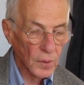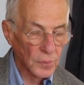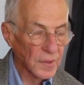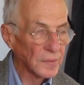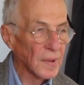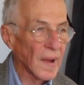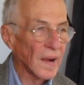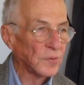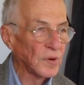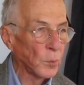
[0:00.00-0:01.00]
that
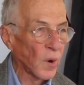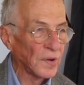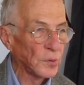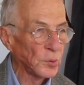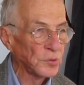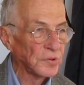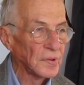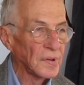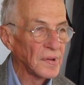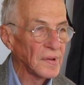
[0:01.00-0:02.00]
everyone who's
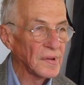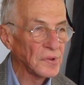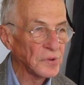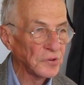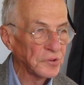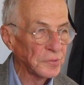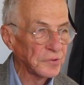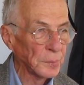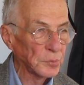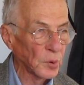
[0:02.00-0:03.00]
in the
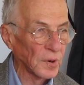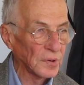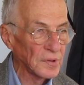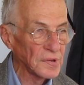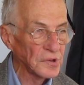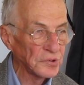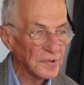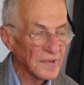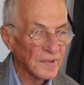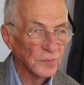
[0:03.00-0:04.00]
system currently
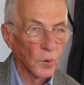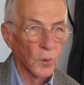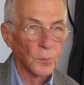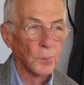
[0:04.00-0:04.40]
is evil.